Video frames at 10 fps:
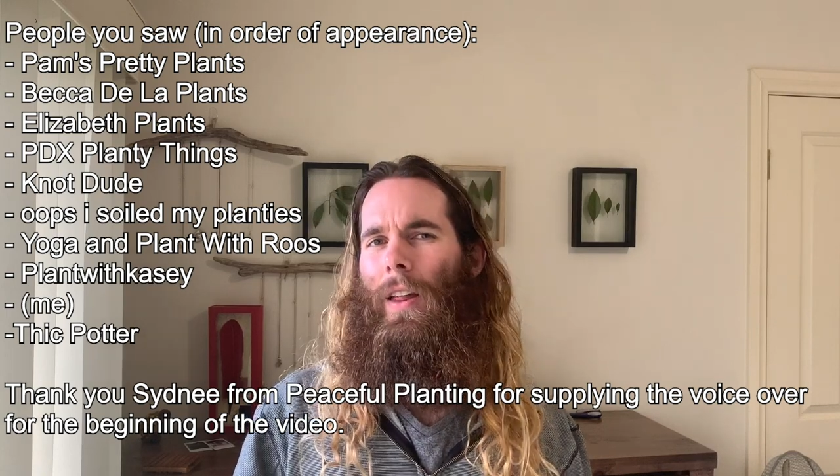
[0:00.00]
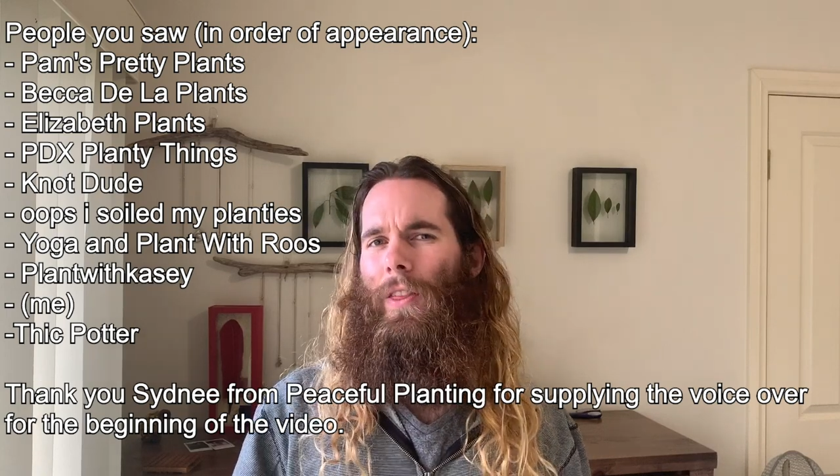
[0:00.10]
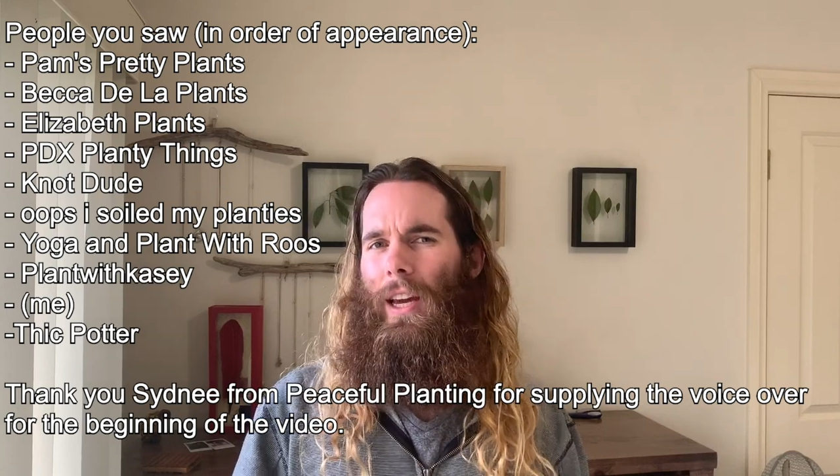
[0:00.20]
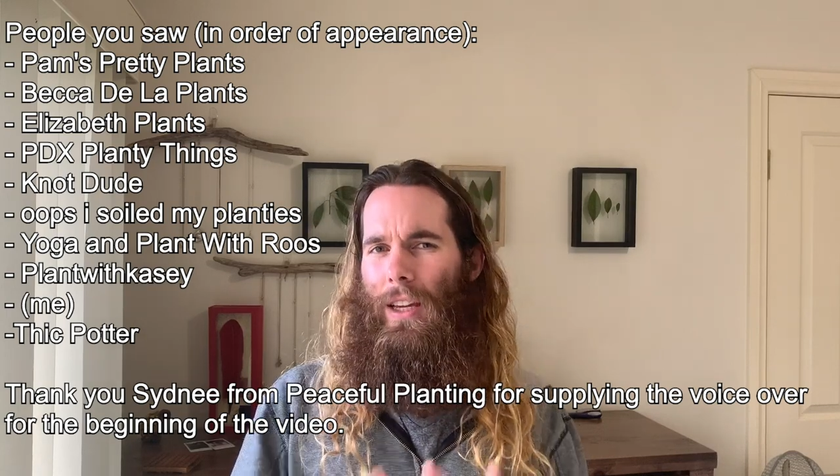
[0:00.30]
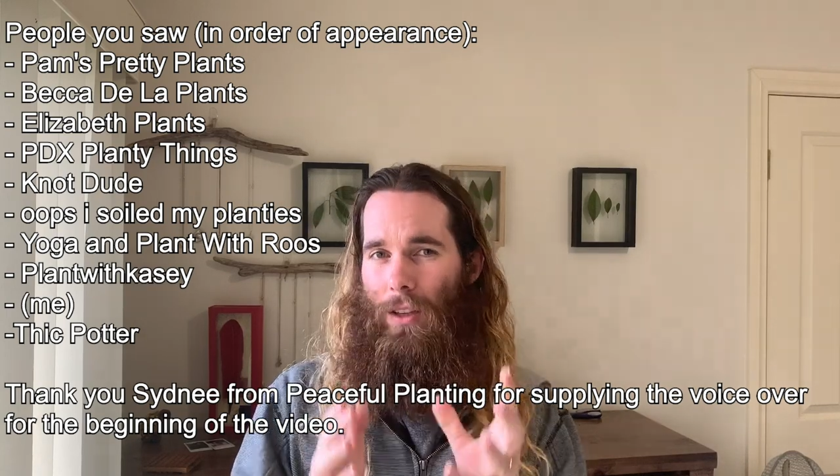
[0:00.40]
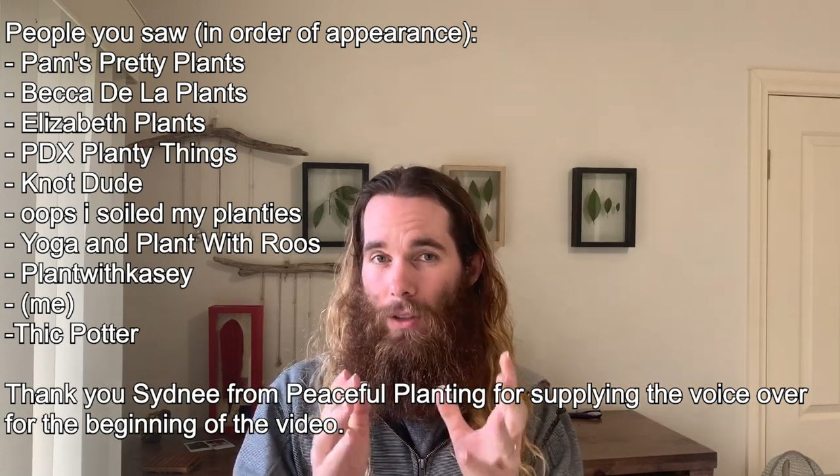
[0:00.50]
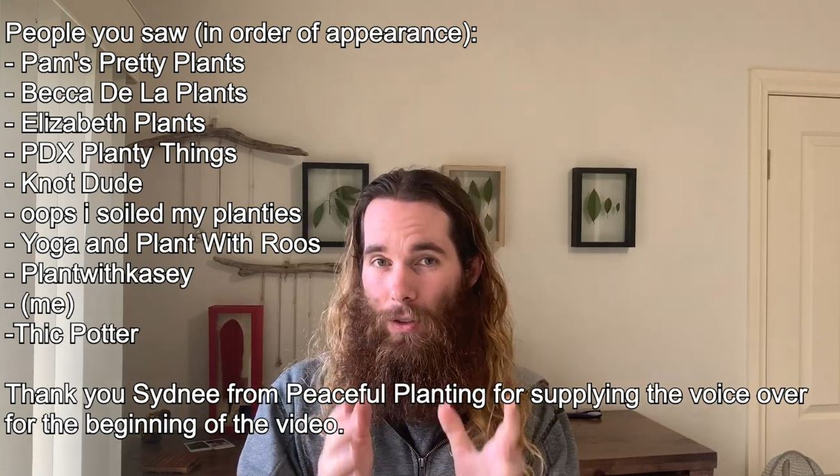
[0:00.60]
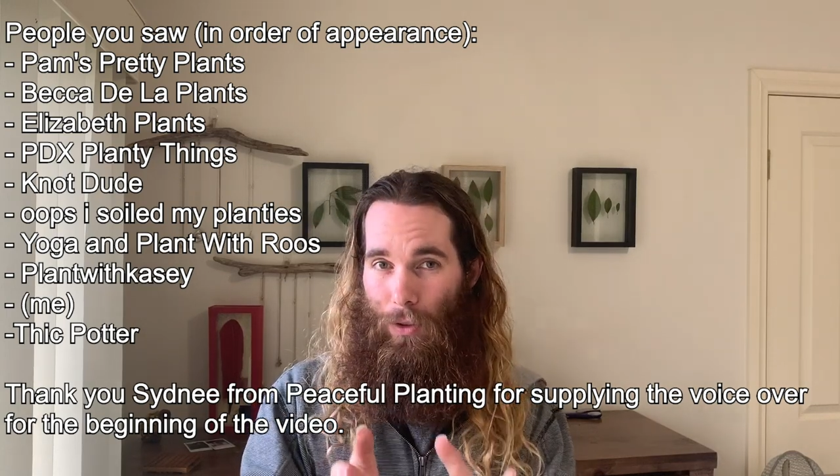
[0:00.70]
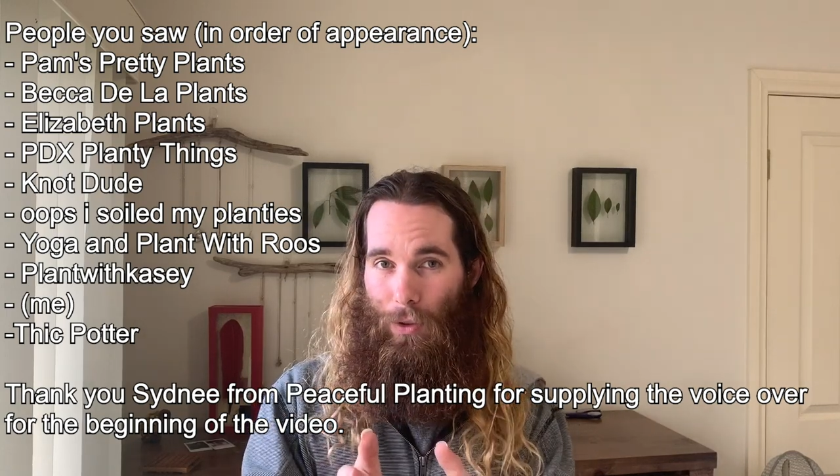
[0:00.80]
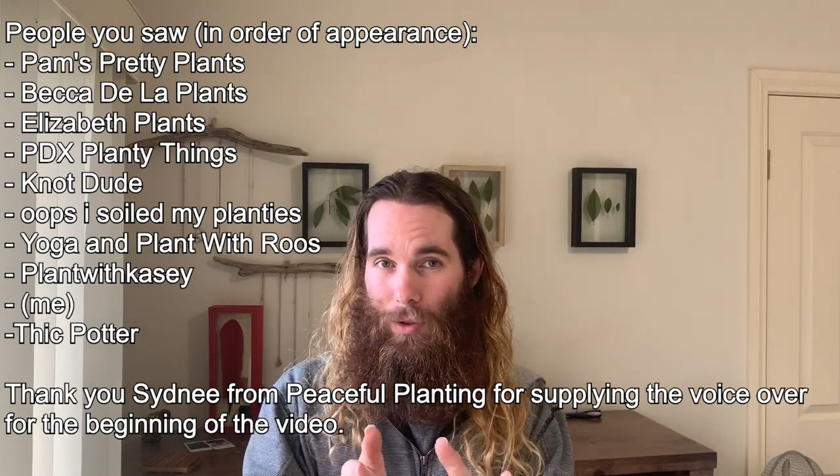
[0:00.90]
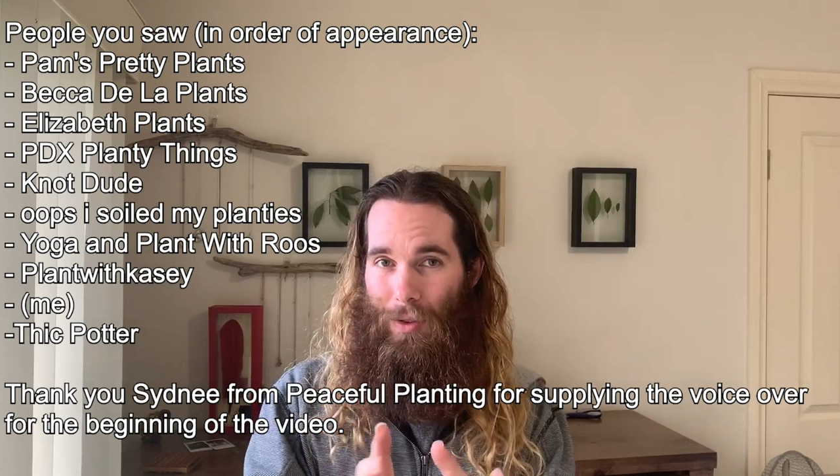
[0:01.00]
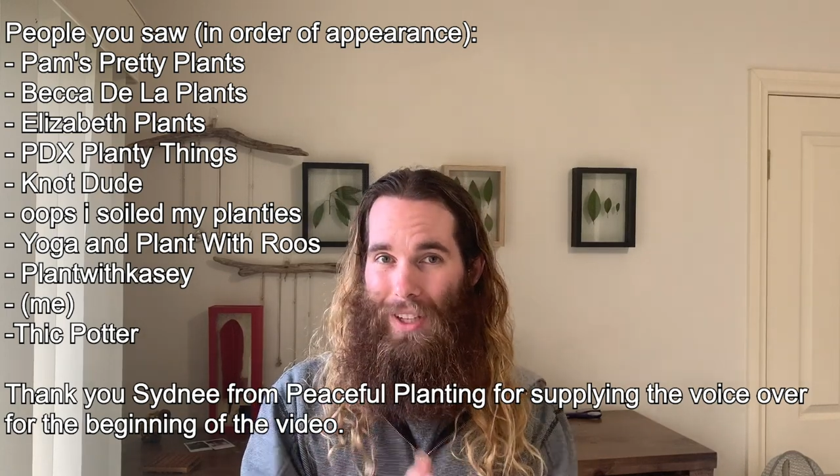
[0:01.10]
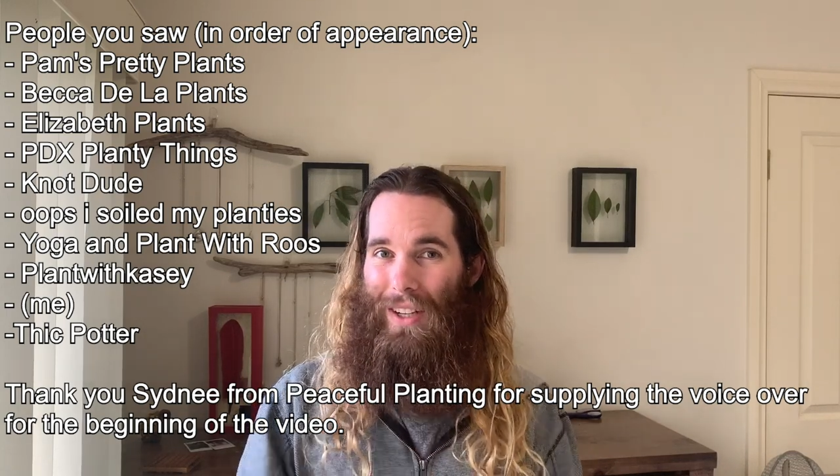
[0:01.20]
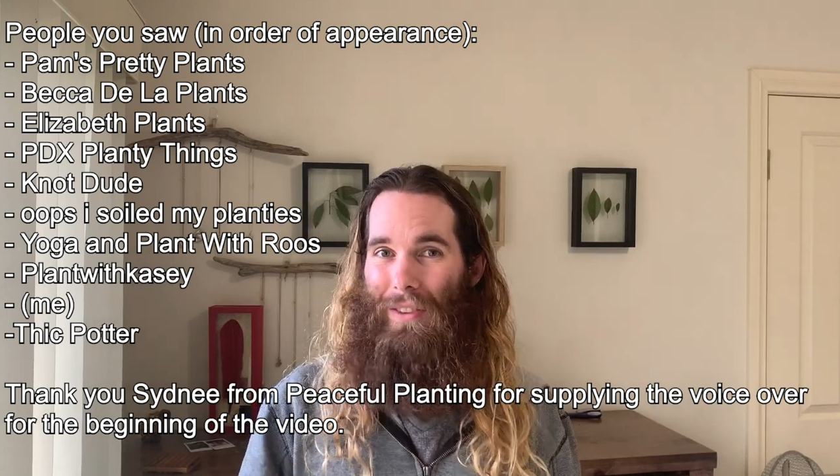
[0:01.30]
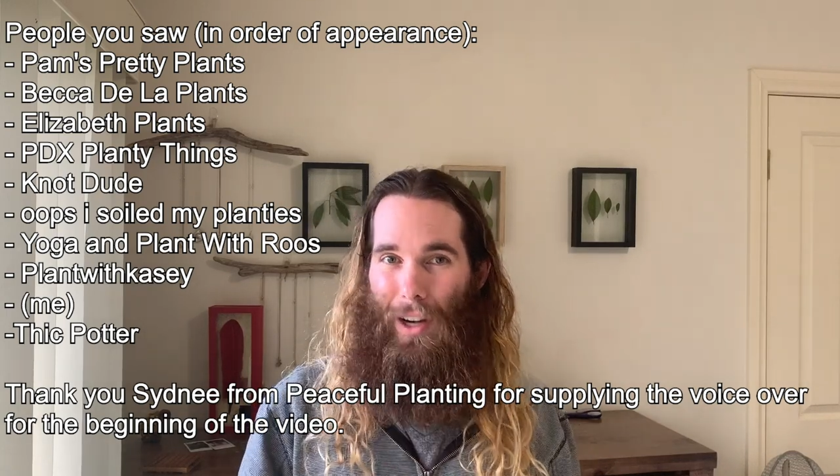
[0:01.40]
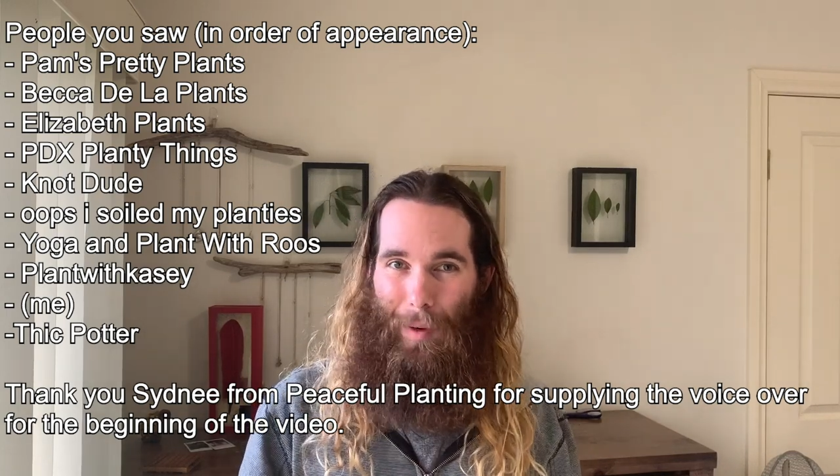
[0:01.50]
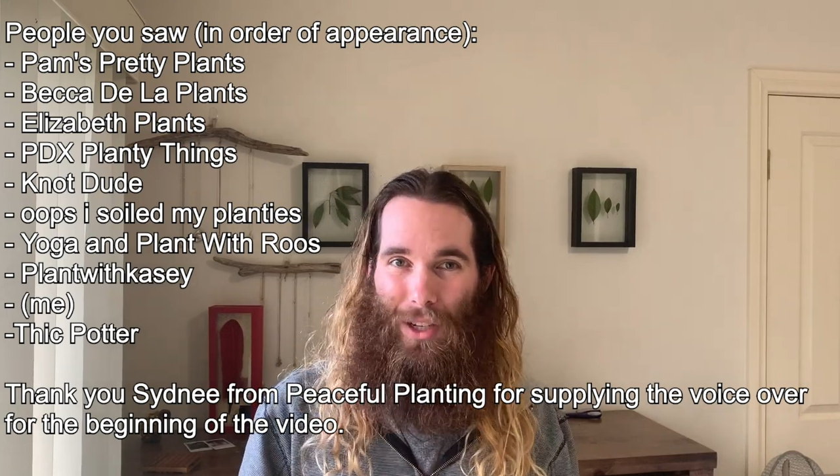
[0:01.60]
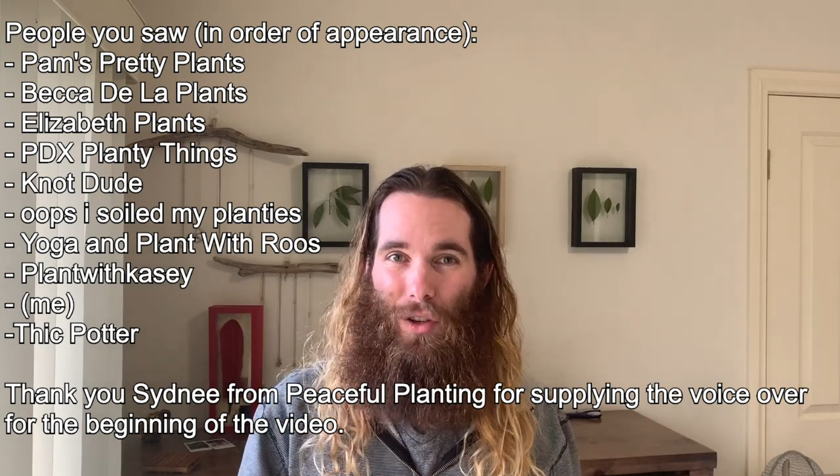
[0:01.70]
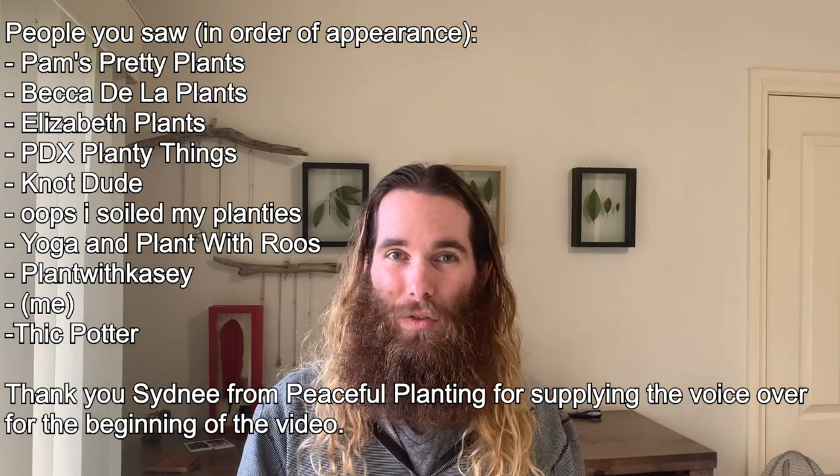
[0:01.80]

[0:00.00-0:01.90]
Thank you very much